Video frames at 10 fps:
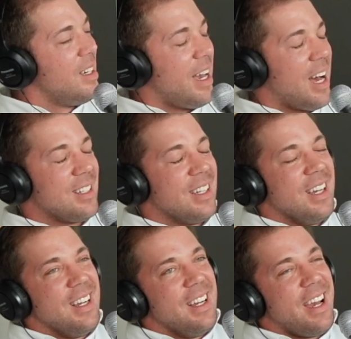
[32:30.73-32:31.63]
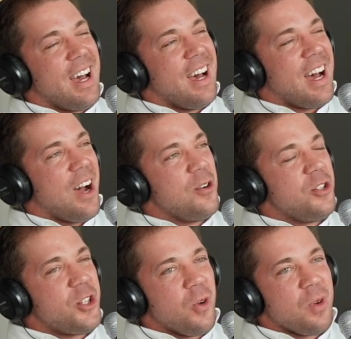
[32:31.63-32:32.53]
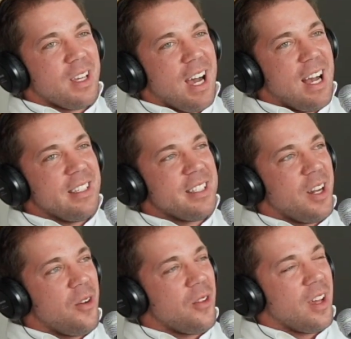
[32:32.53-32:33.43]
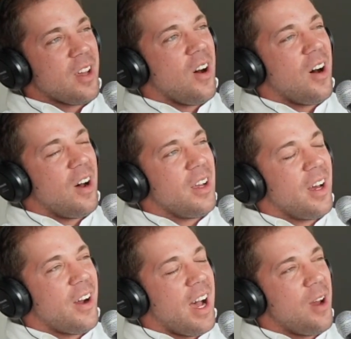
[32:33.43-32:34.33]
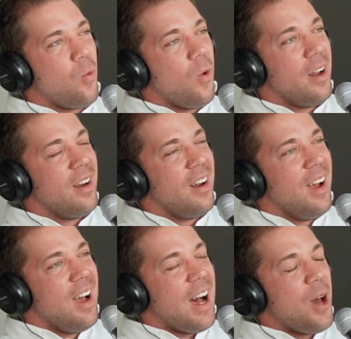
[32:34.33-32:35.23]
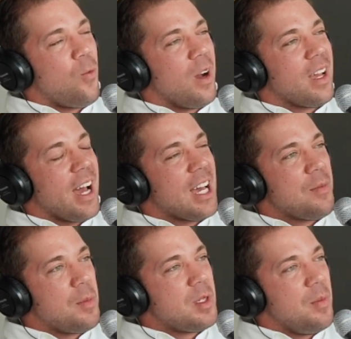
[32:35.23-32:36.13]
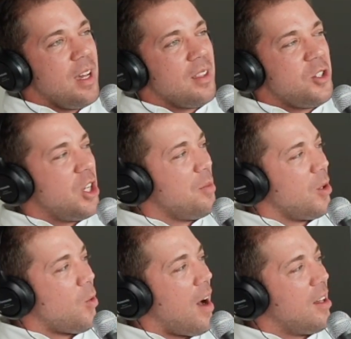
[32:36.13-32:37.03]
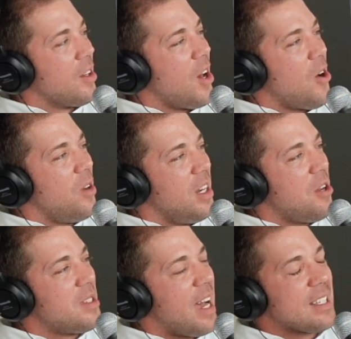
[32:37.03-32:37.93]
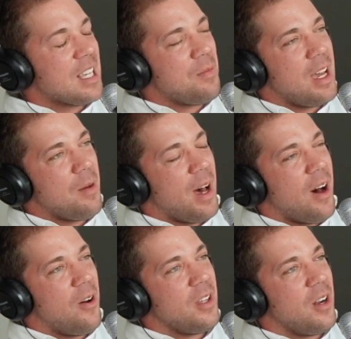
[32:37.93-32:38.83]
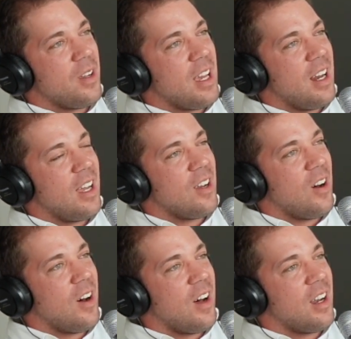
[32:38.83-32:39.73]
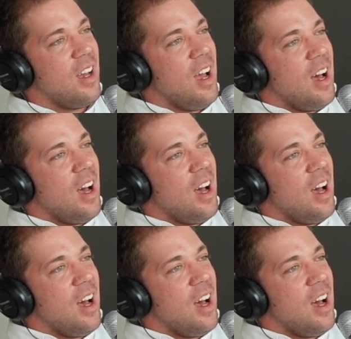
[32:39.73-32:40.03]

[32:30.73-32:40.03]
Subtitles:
Yeah. Yeah. I always joke with guys, they're like, oh, I had one guy come up to me in the gym a little while ago, and he was asking me about, getting on